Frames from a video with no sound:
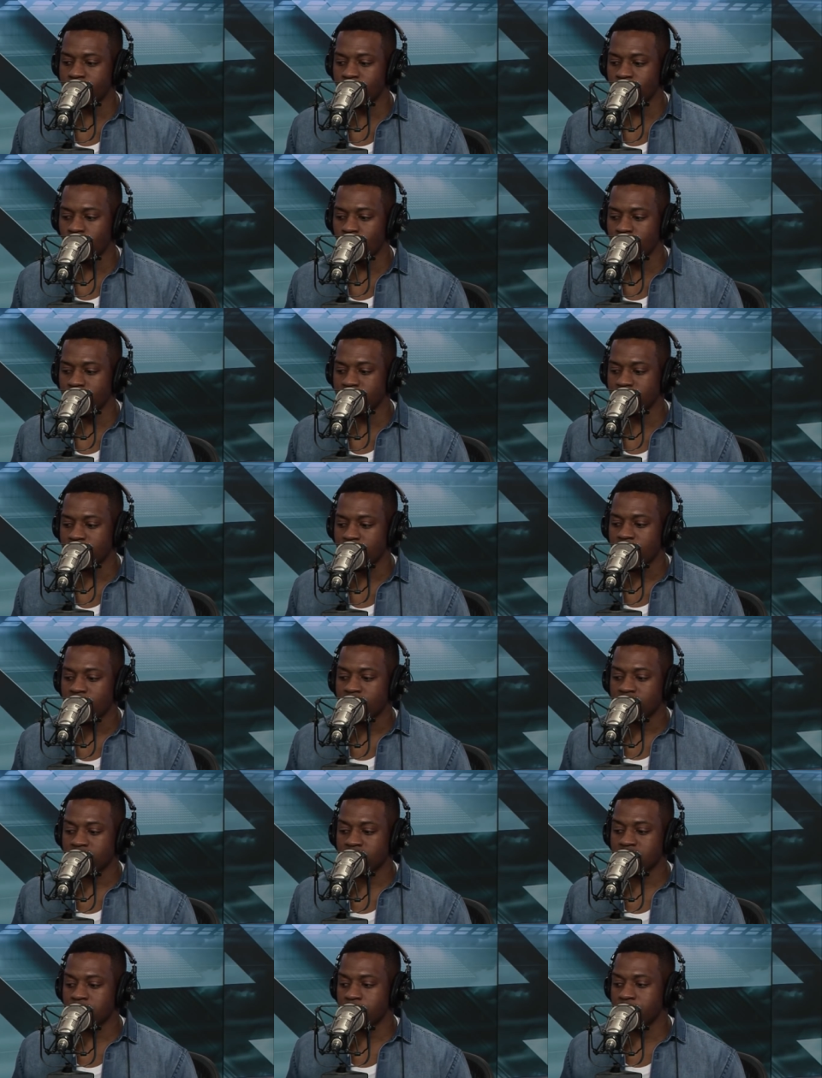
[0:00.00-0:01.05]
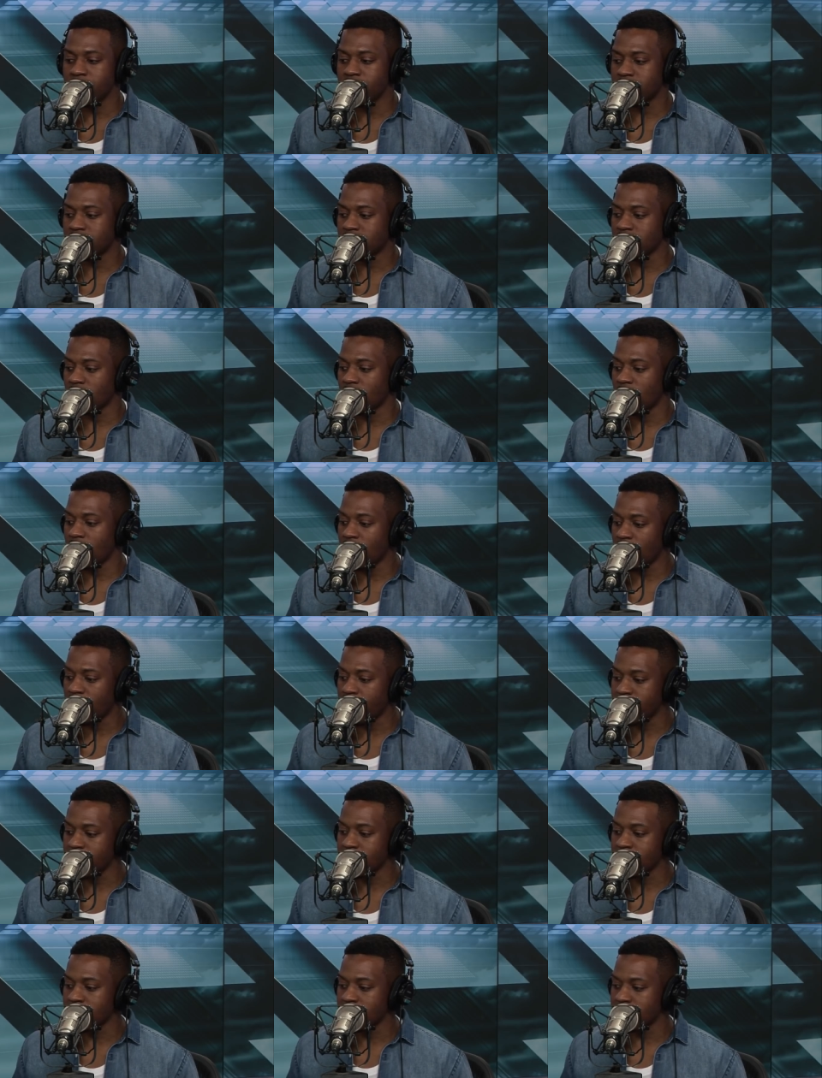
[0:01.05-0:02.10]
was such a beast
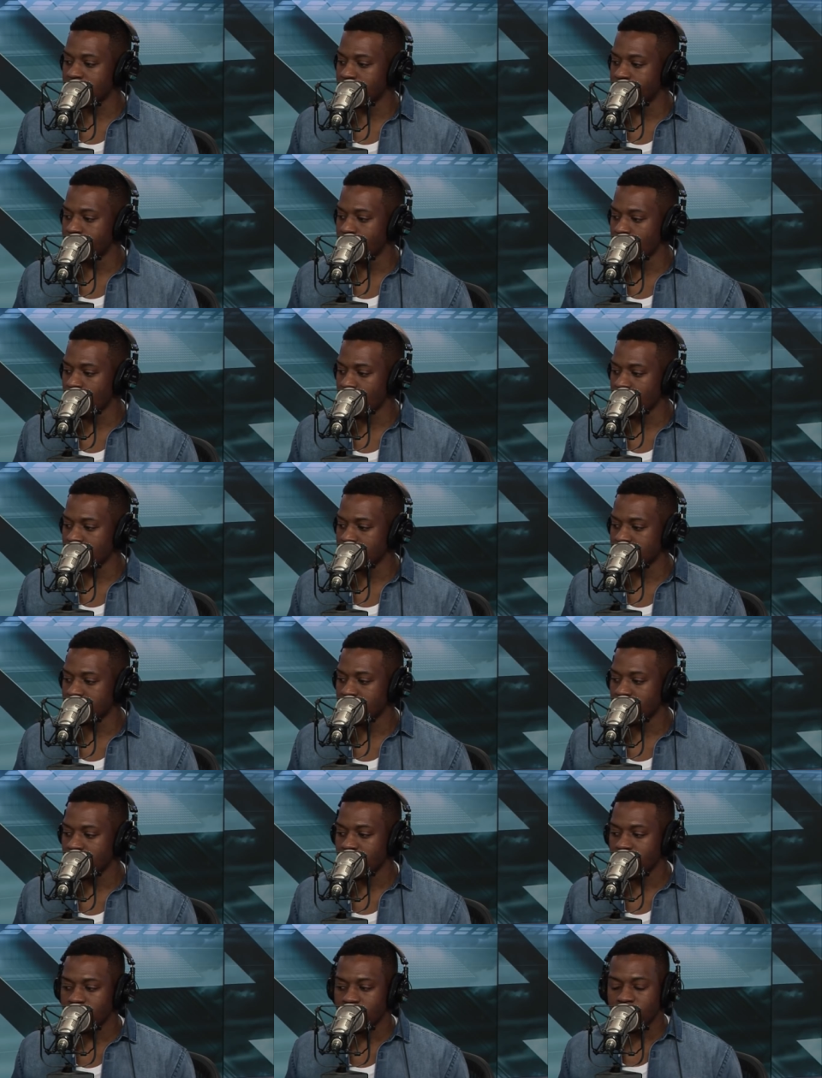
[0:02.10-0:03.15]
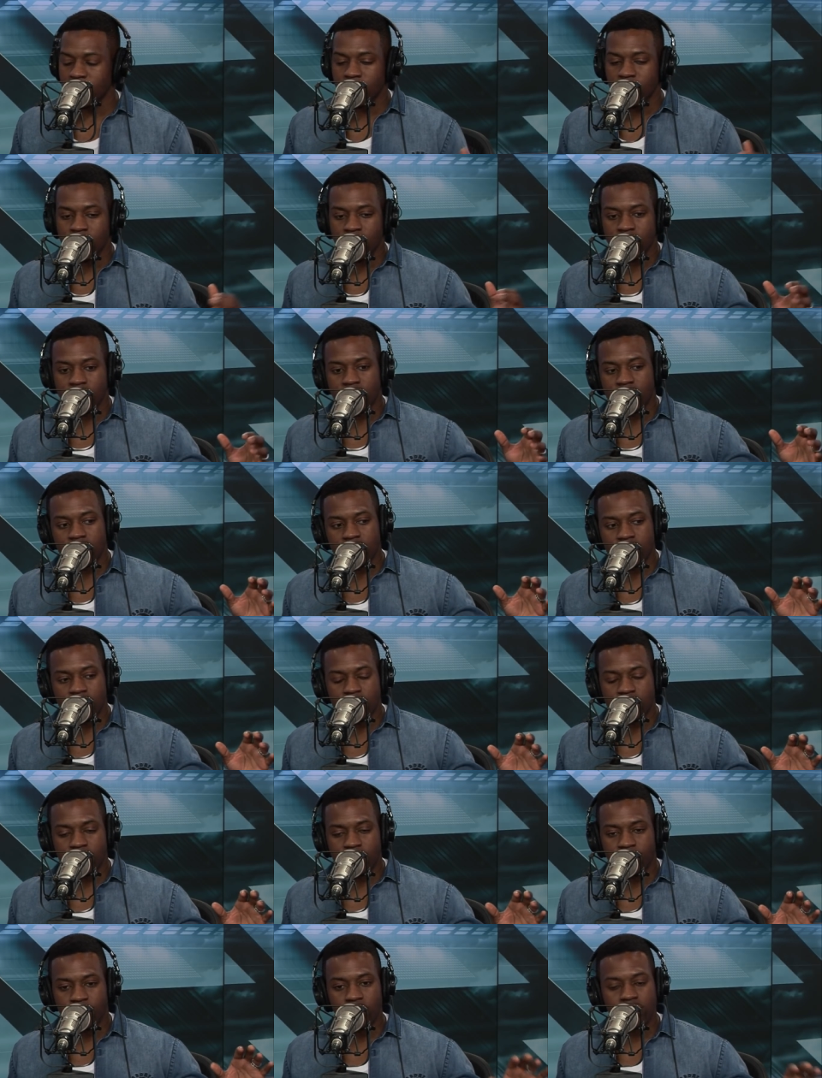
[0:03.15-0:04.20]
on the boards.
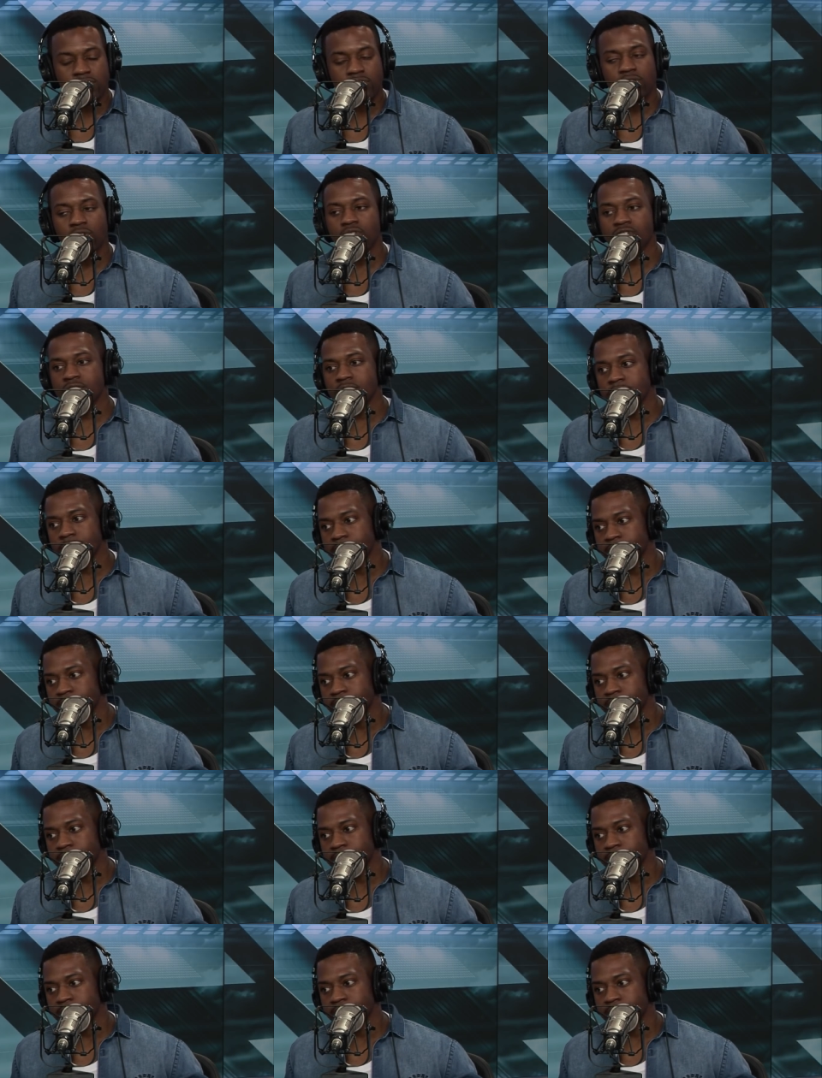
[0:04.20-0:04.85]
Full disclosure,